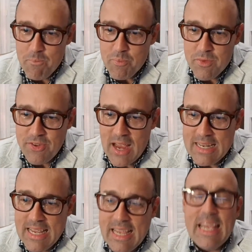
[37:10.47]

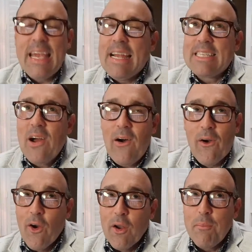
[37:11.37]
Side King, it's
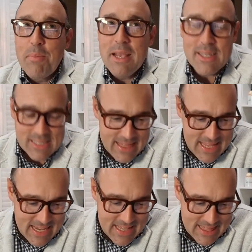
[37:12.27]
hard because I
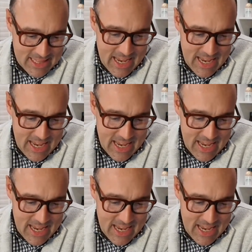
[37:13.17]
think